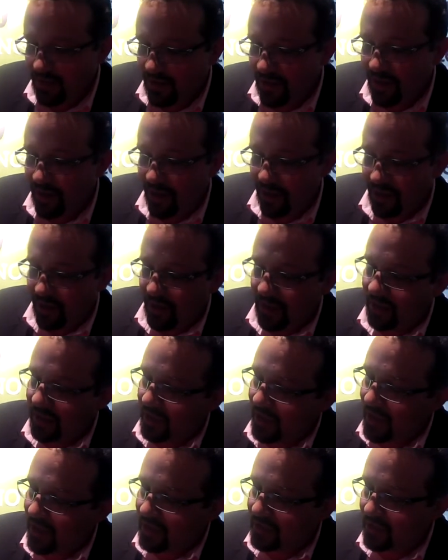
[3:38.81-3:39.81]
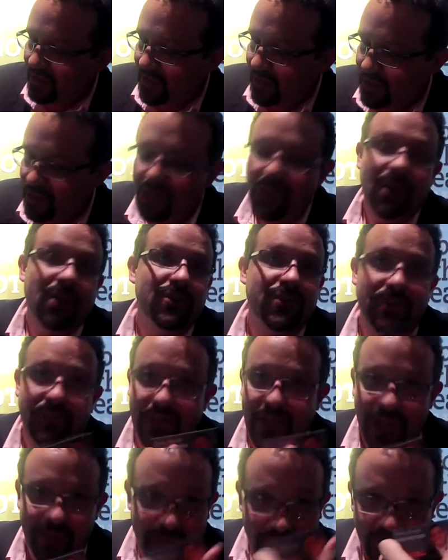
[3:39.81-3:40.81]
Uh, and uh, you can also
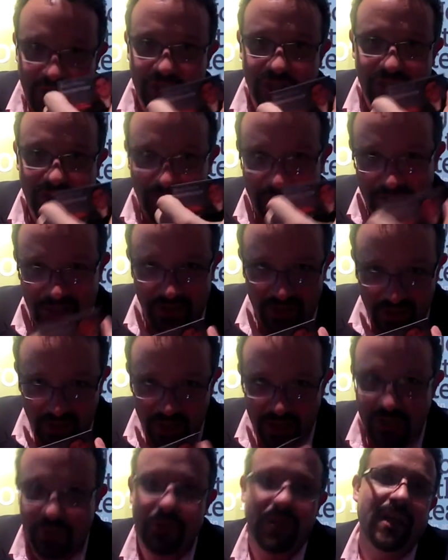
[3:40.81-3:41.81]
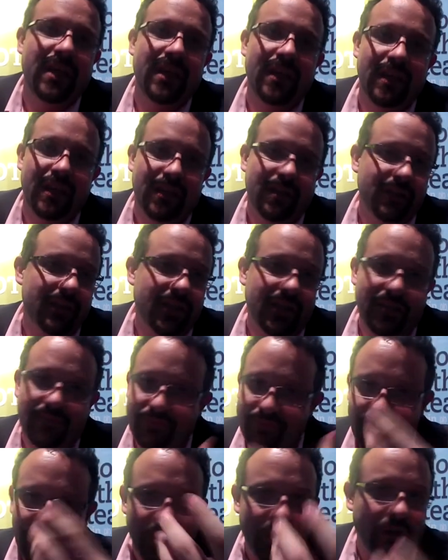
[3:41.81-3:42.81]
take pictures of business cards with it and, and
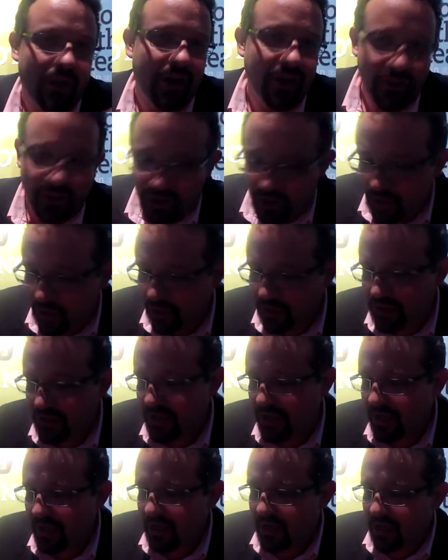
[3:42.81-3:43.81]
you know other notes.